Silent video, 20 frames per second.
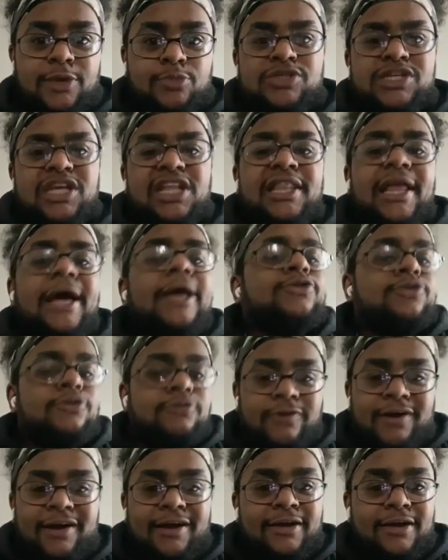It was
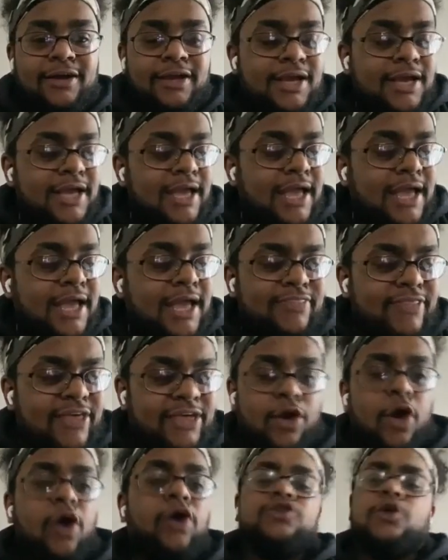electrifying. And
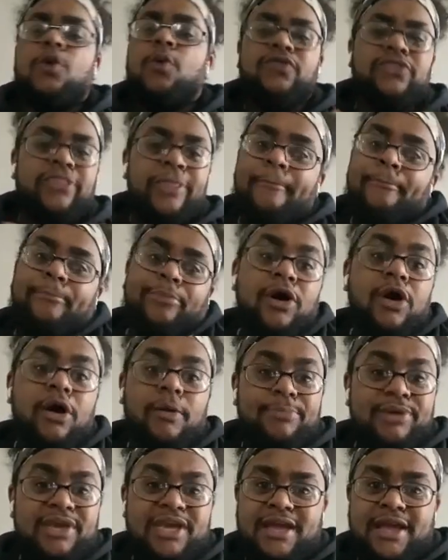then also with the
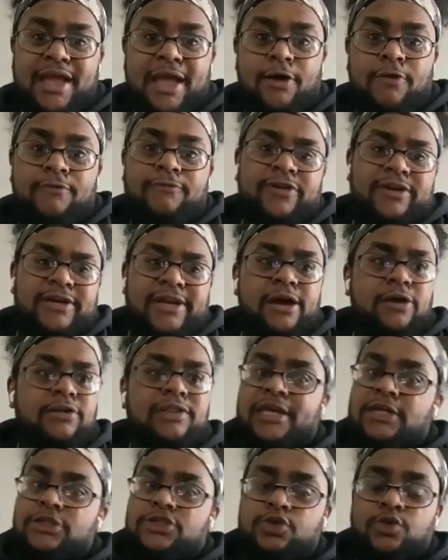book being out for now,
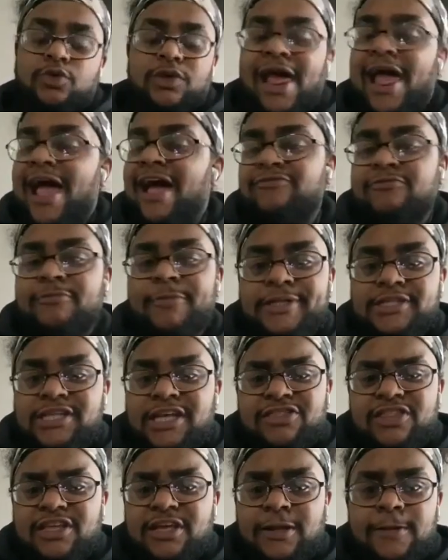like 2.5 months,
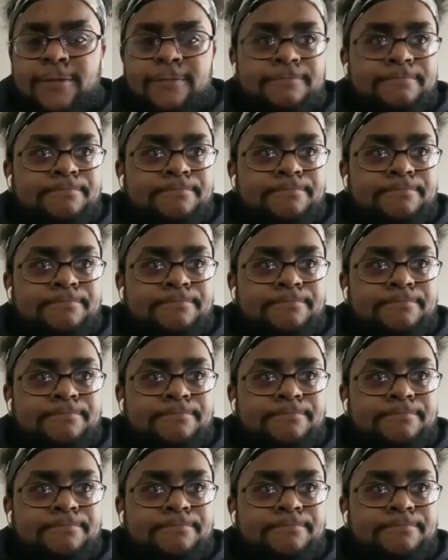I think,